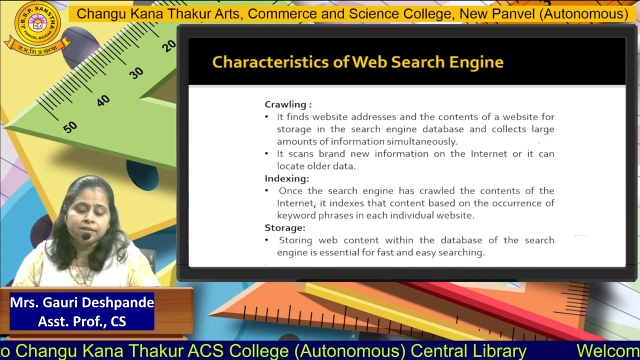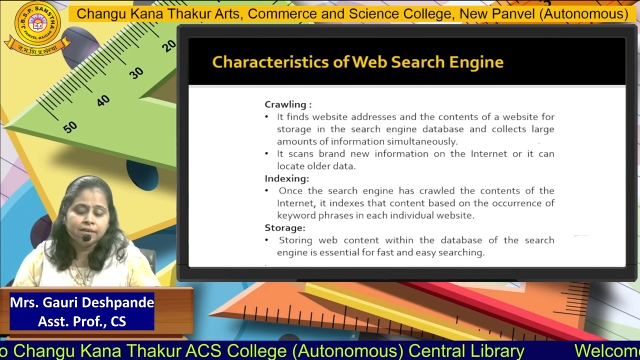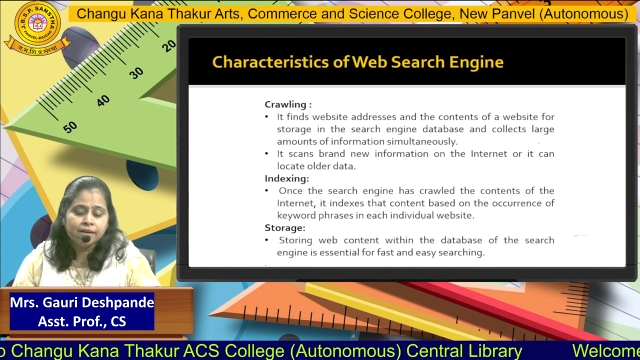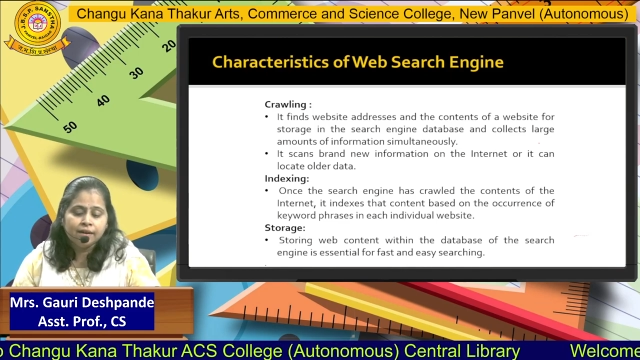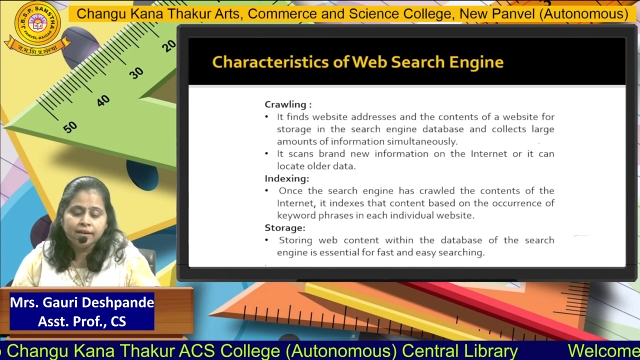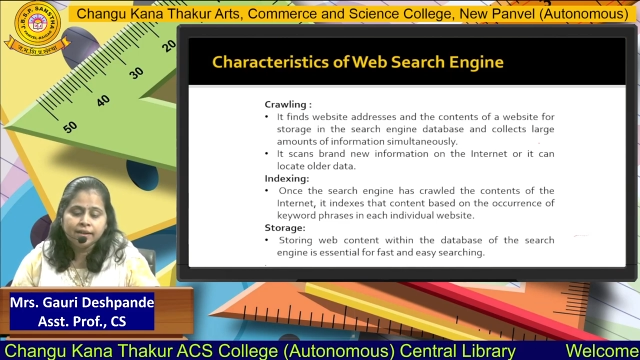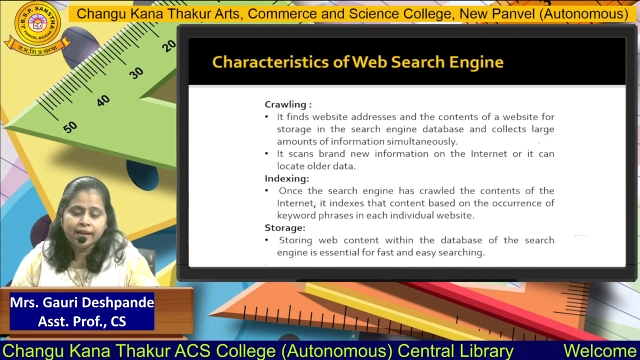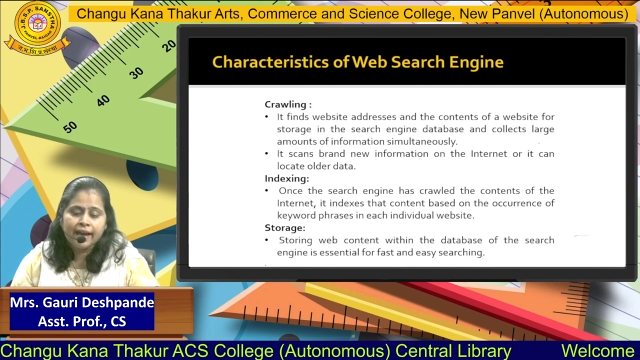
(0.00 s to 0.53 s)

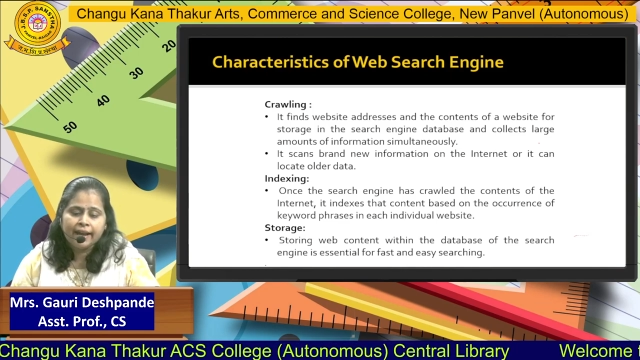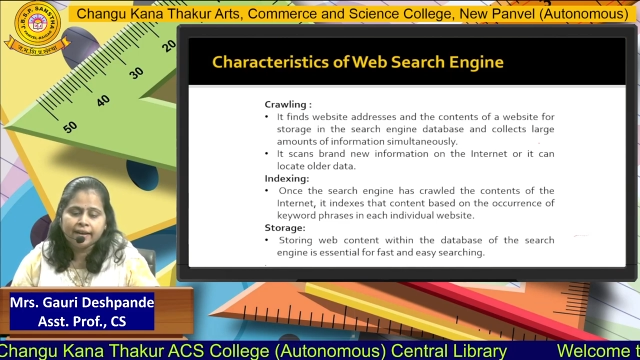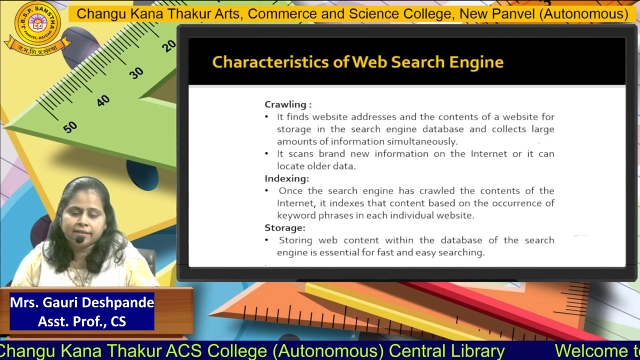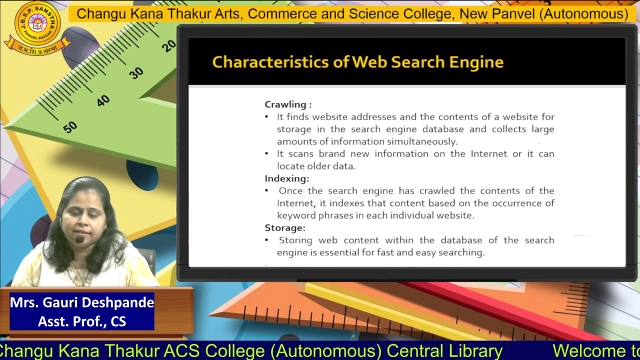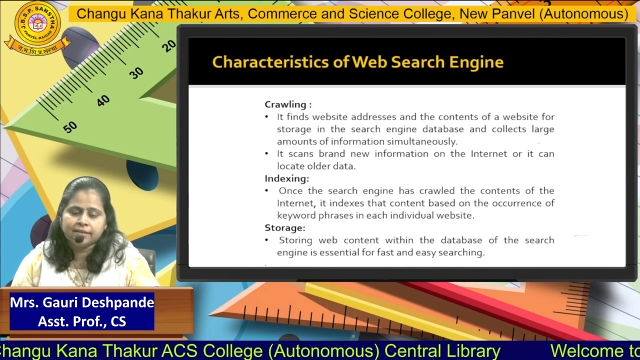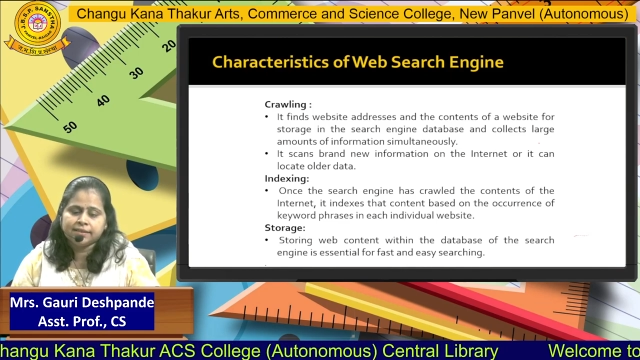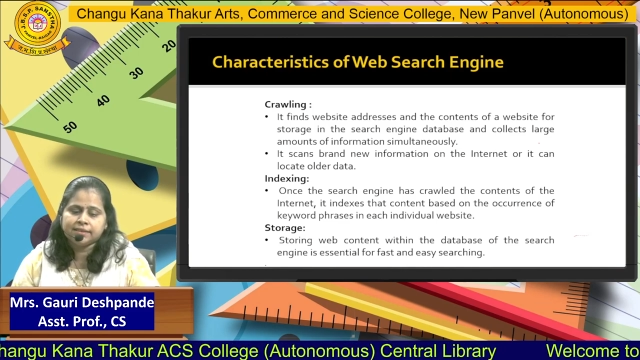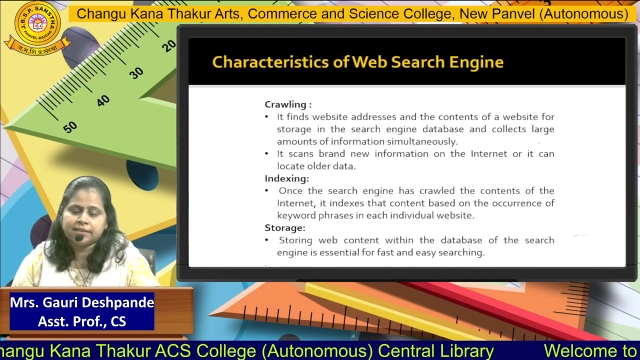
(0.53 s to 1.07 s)
Third
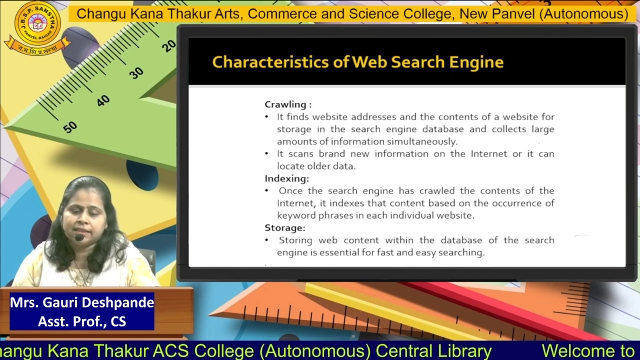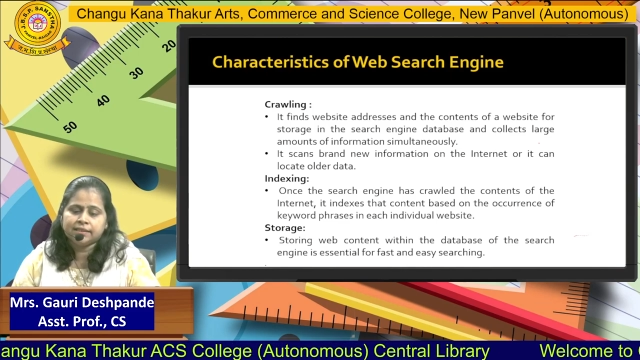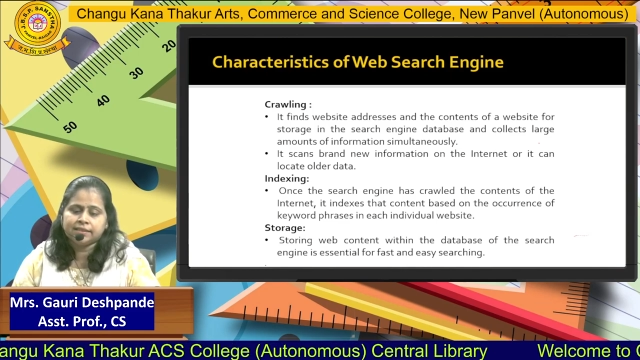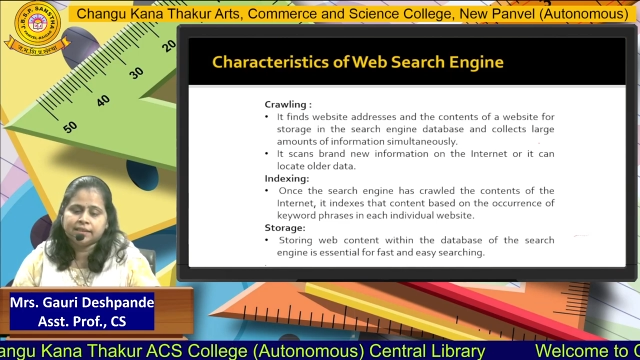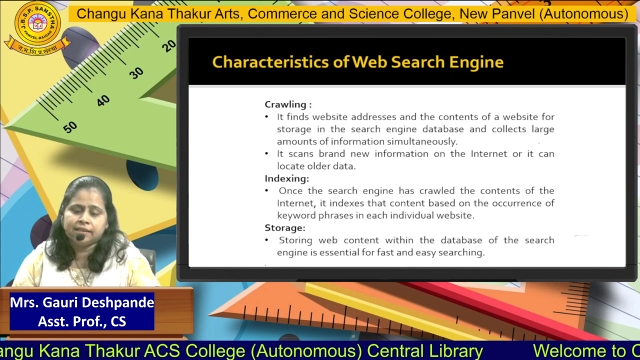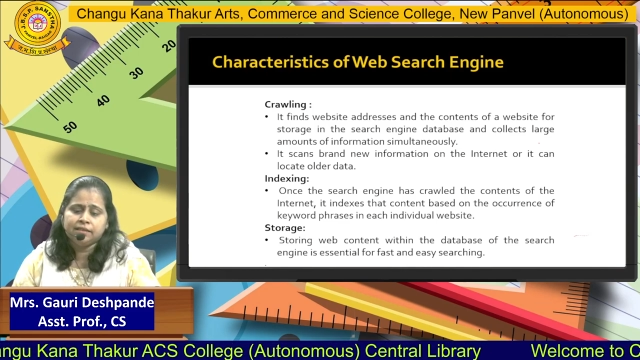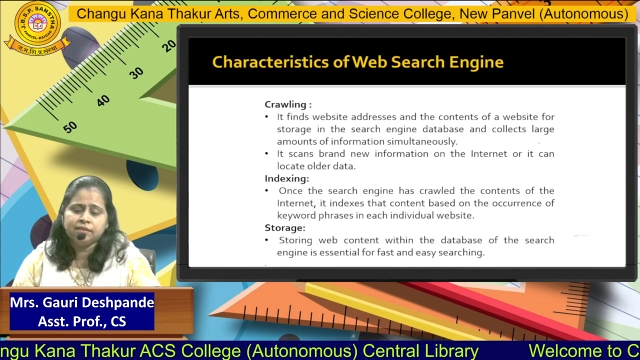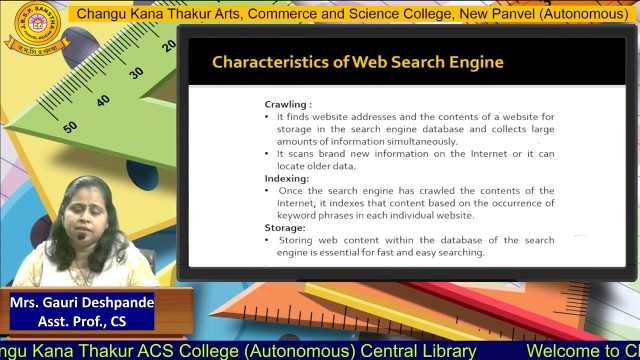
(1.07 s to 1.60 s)
characteristics
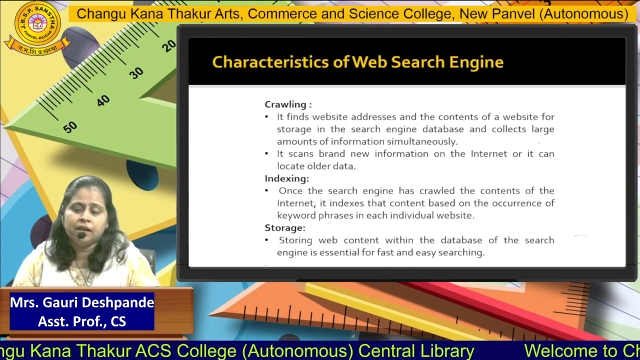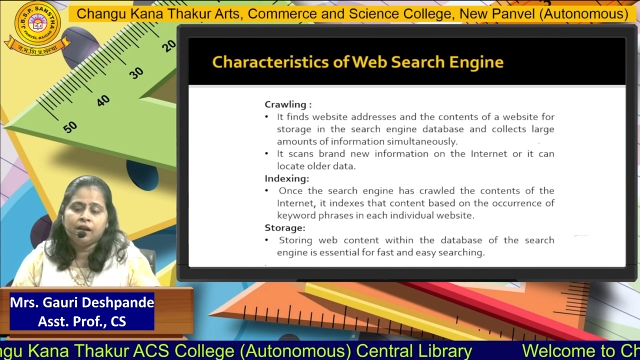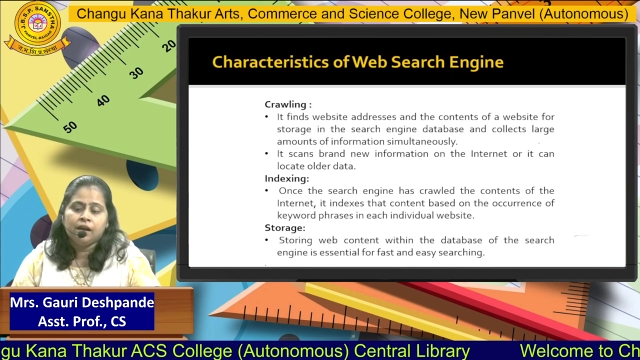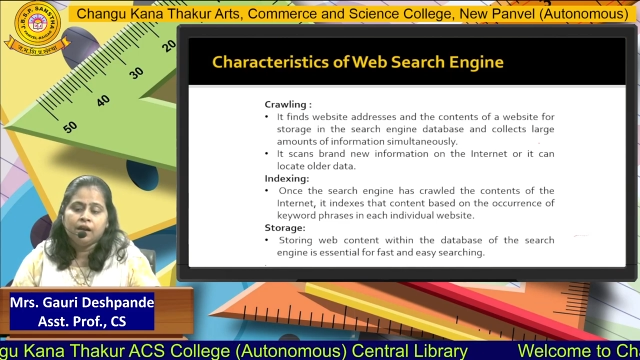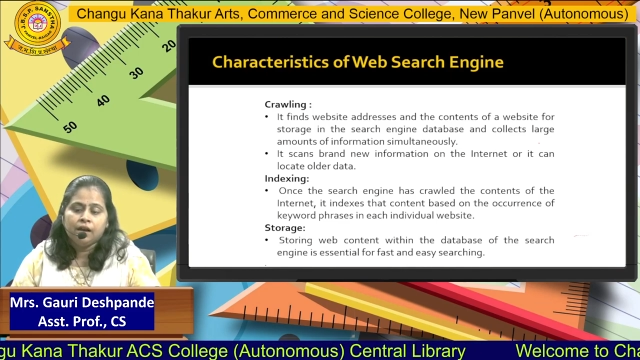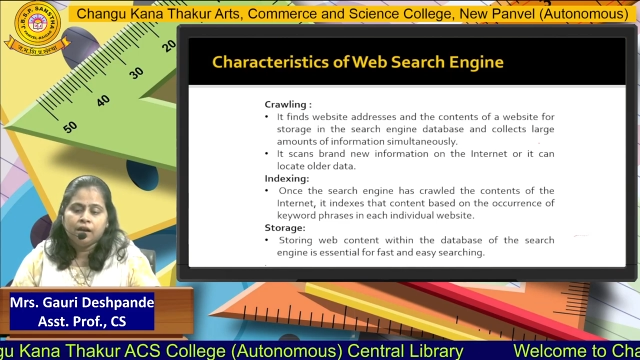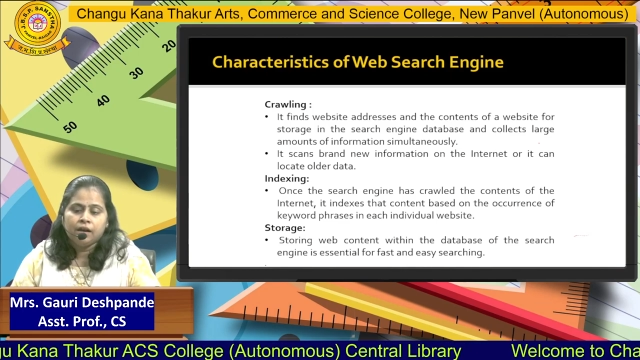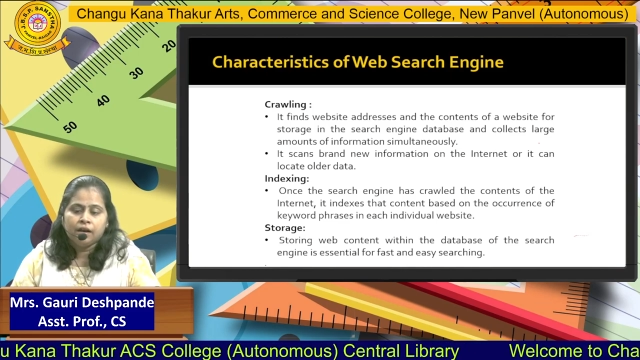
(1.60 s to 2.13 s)
in
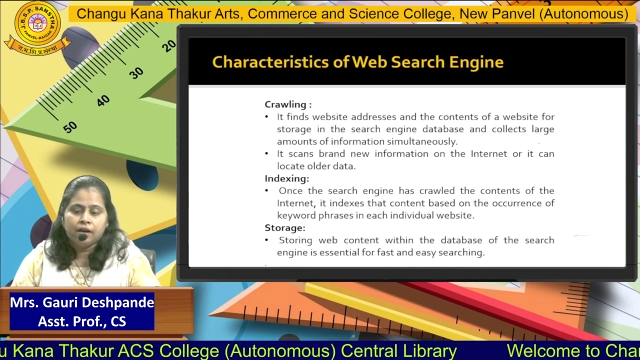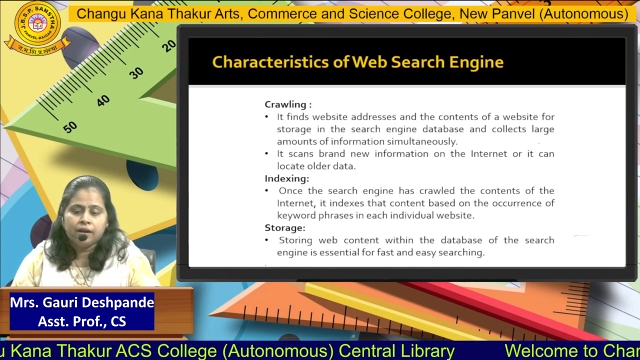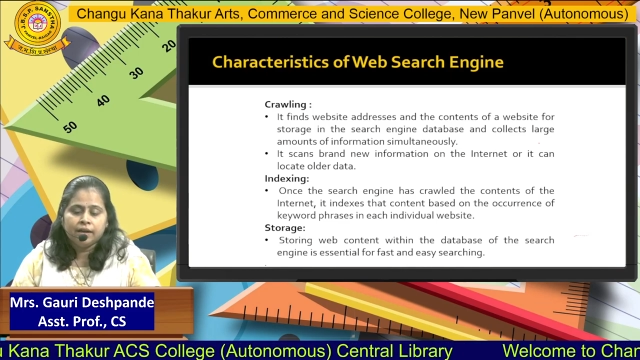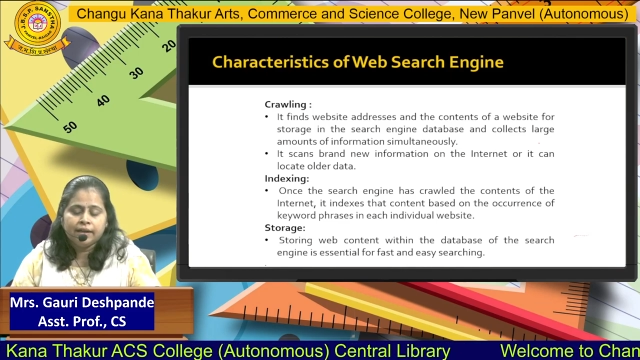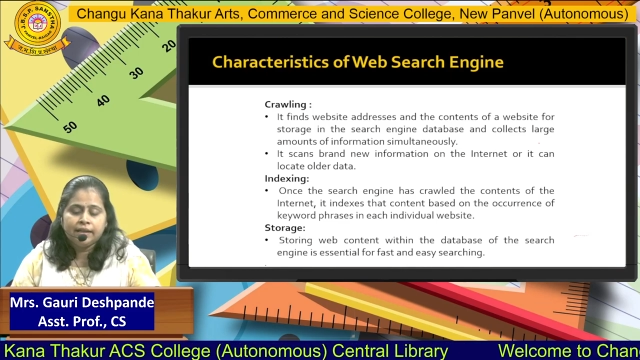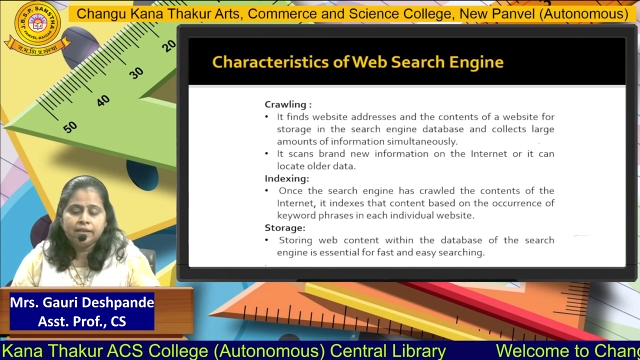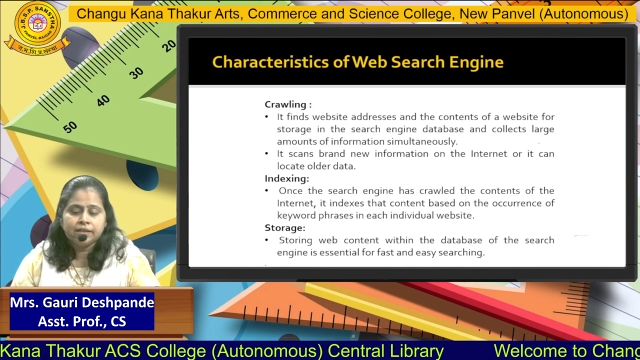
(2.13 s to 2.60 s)
uh, in a